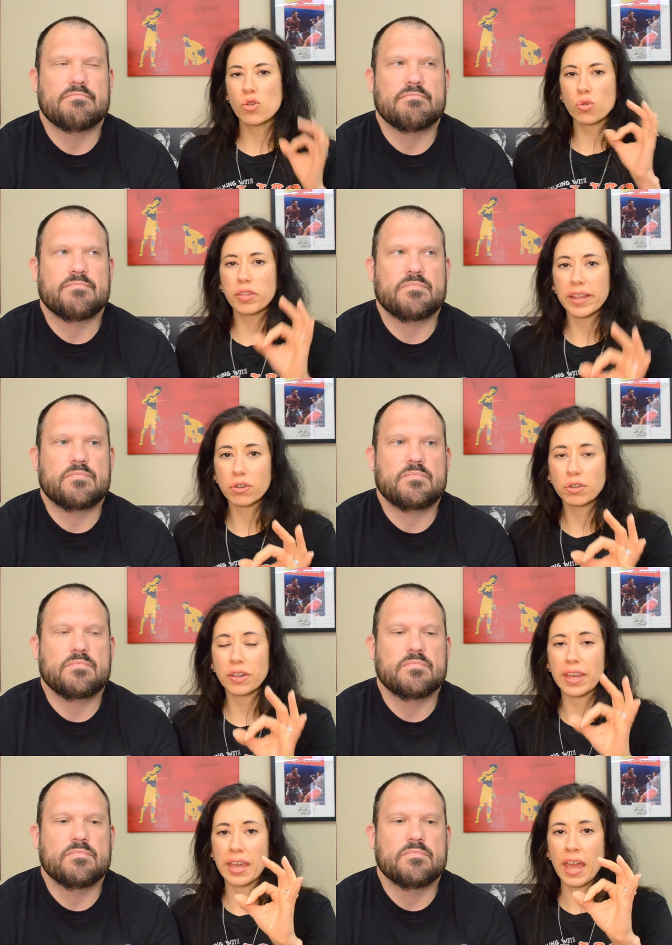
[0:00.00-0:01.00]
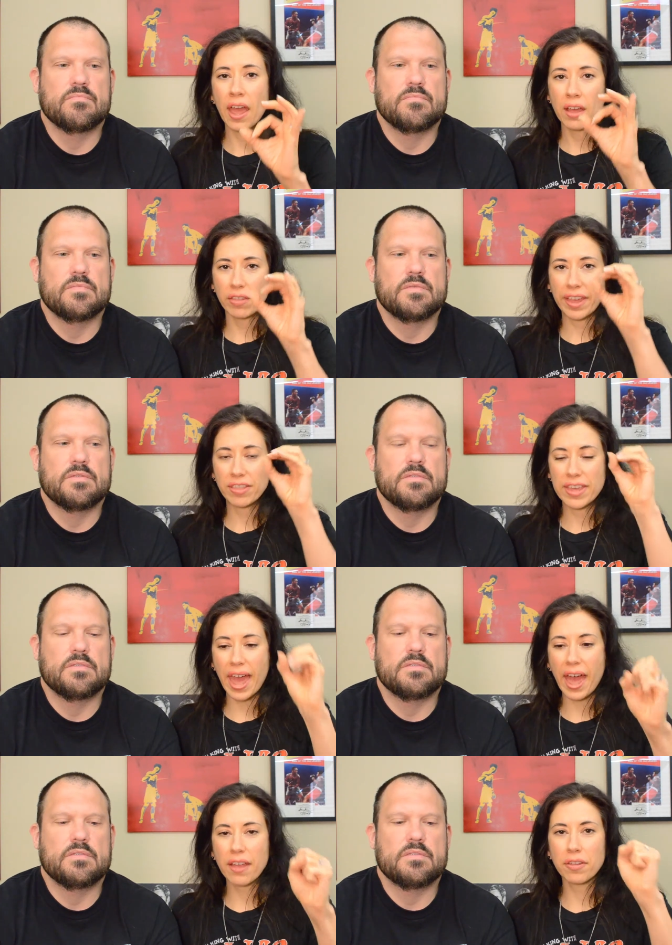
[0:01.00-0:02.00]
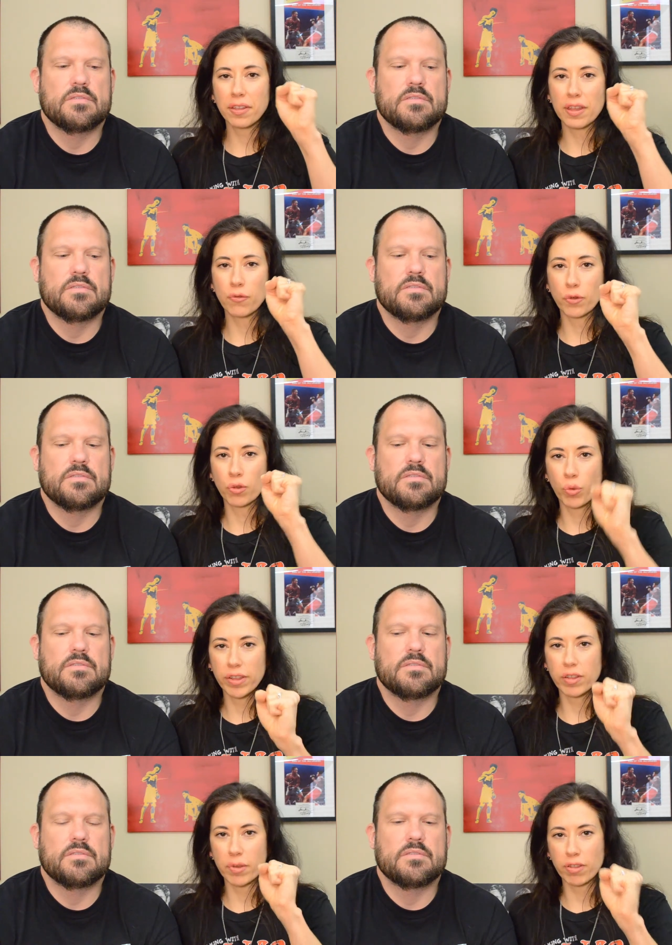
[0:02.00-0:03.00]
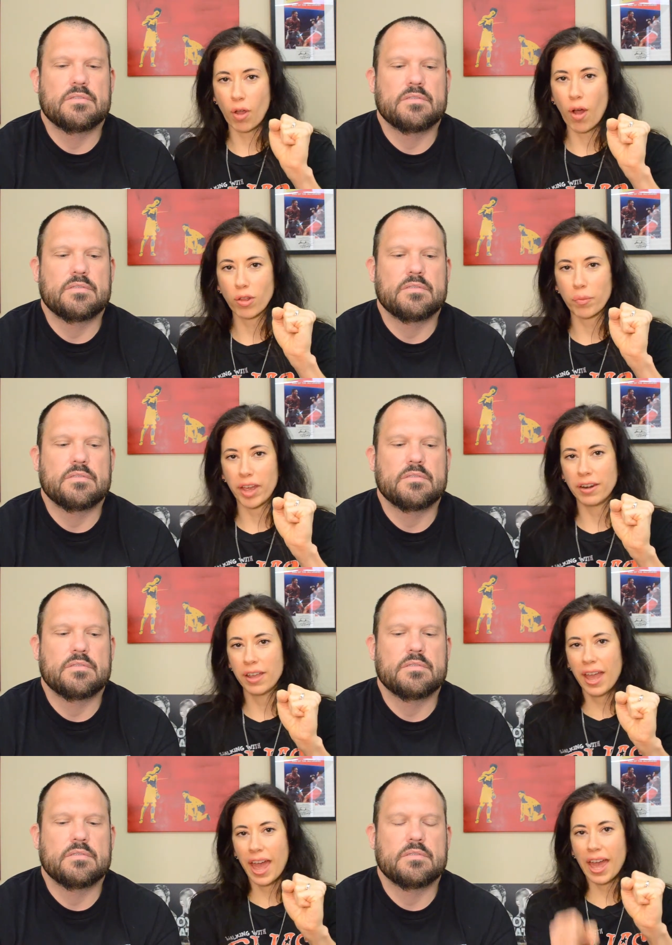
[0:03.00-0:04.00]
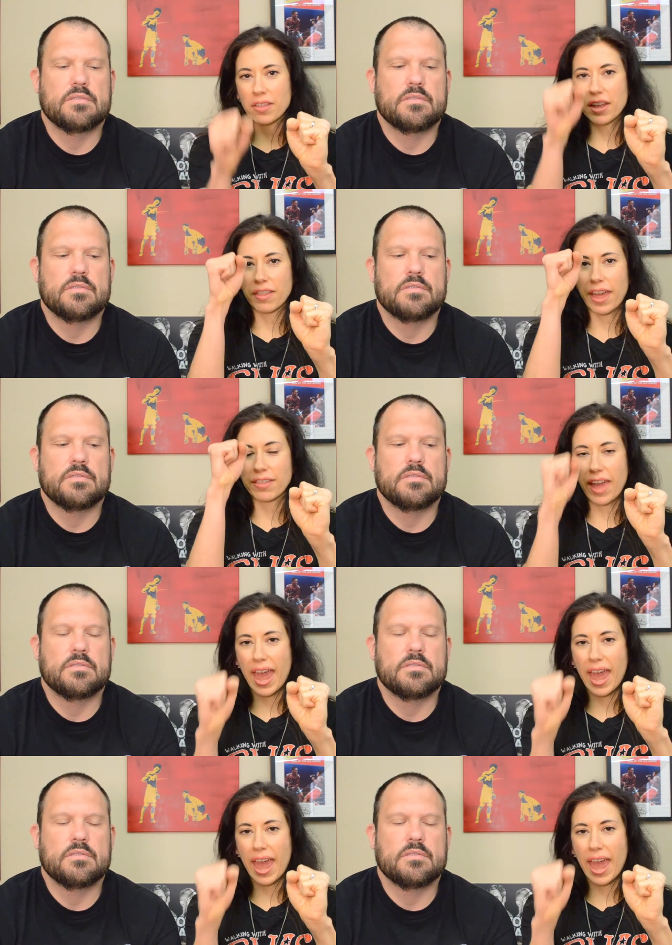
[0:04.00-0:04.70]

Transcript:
Speaker 1: you literally like the S is for the wisdom of Solomon, and then like the